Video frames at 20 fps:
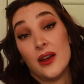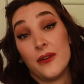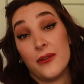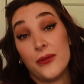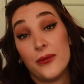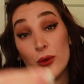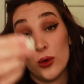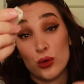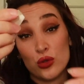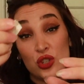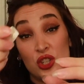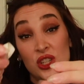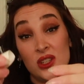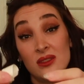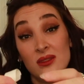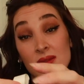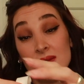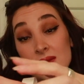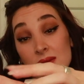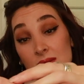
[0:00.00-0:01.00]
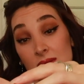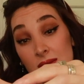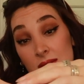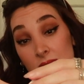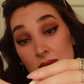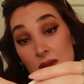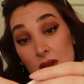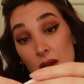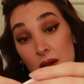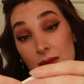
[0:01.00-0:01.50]
a fortune,
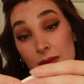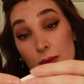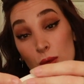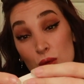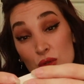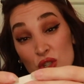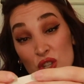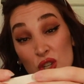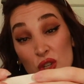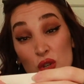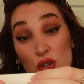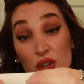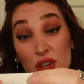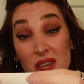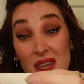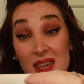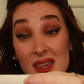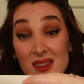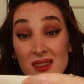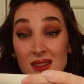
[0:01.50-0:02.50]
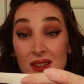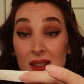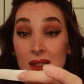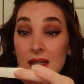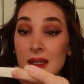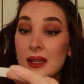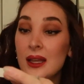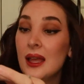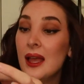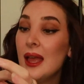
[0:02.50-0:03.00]
a fortune cookie.
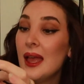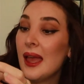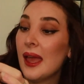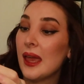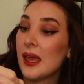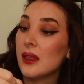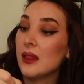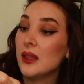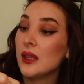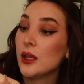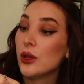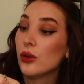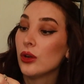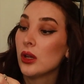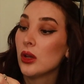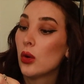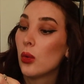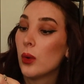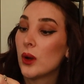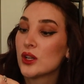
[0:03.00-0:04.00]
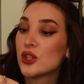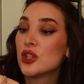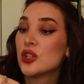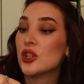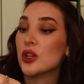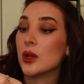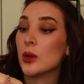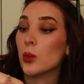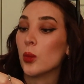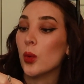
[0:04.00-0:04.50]
A lingering
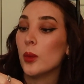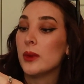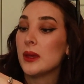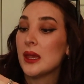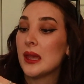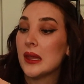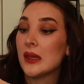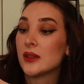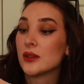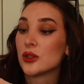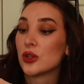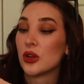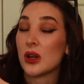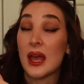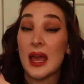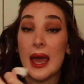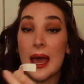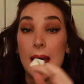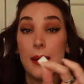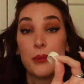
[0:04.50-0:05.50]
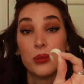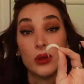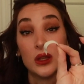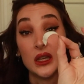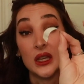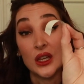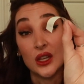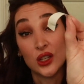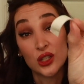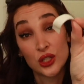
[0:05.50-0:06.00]
question will be answered
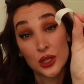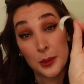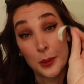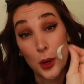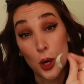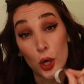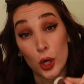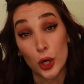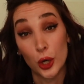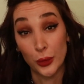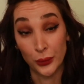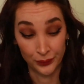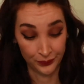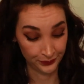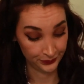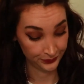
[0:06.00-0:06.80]
happily tomorrow.